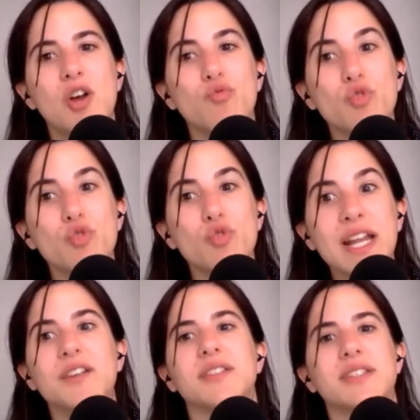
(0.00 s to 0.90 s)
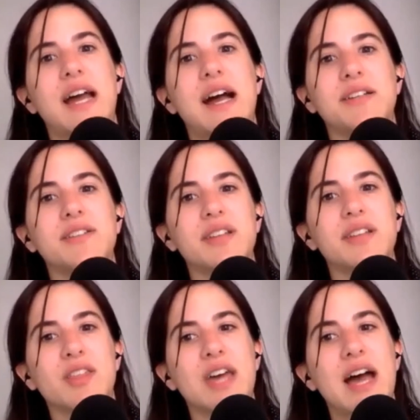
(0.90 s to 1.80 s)
really understand
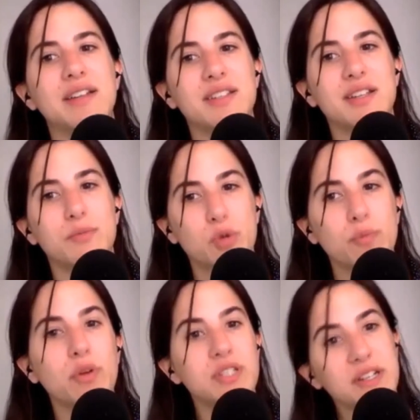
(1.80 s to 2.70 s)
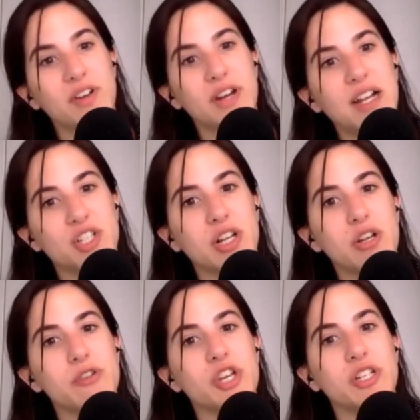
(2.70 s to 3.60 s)
that promoting financial
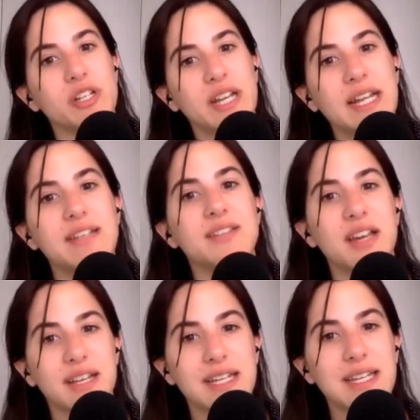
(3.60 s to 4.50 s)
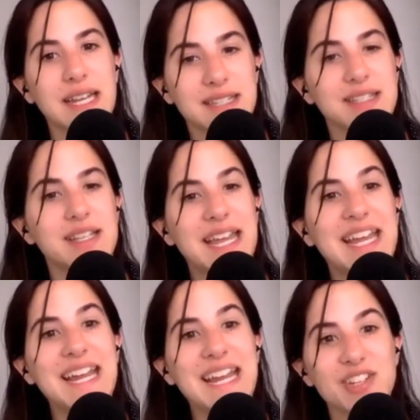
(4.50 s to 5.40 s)
inclusion is
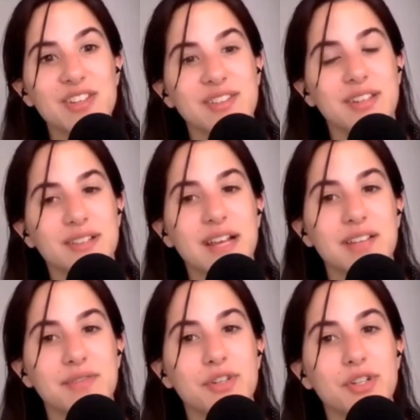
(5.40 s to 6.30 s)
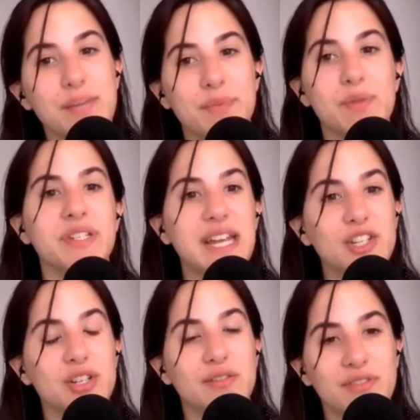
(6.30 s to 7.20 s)
key to the successful
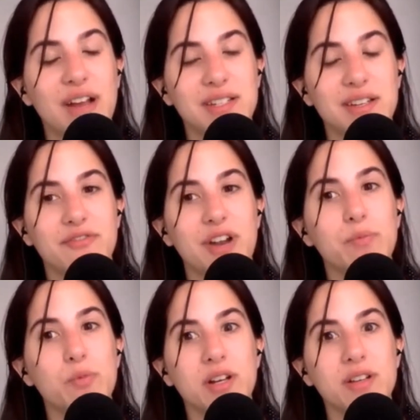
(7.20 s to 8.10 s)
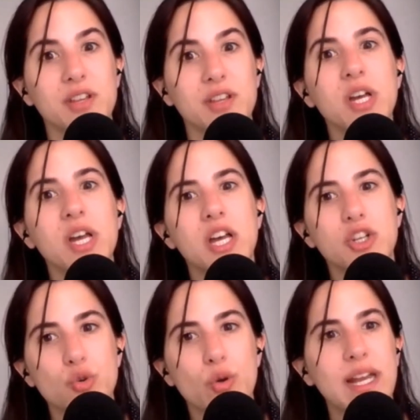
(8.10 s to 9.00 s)
implementation of the FATF framework. So
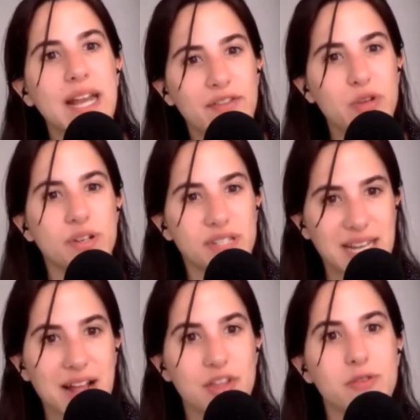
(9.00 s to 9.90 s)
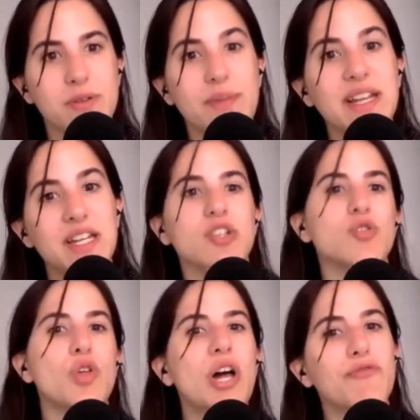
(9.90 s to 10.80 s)
joining everyone together and making
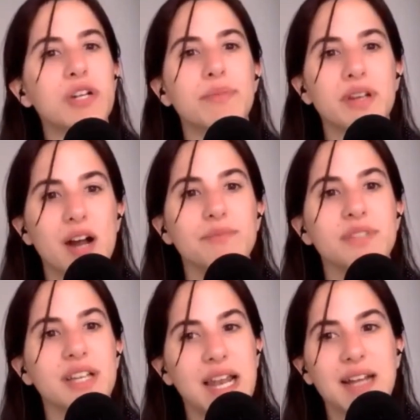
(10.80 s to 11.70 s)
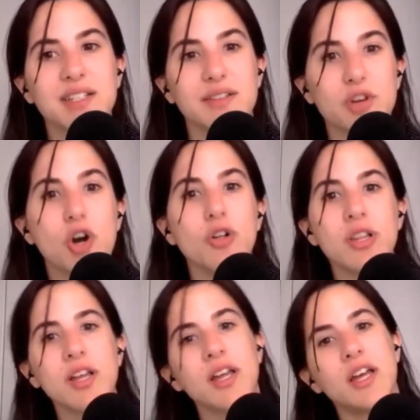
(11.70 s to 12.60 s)
sure that really becomes a collective goal.
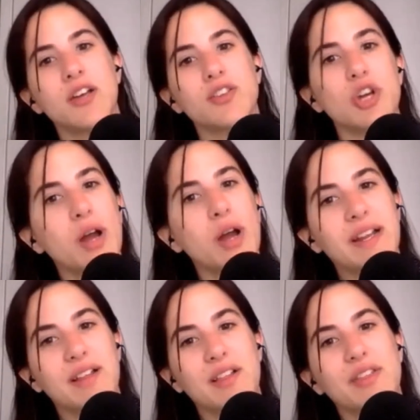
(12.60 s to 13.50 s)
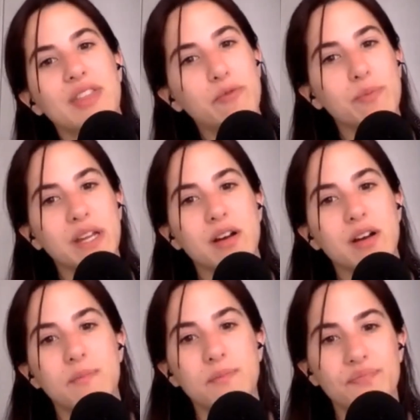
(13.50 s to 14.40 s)
So, that would be our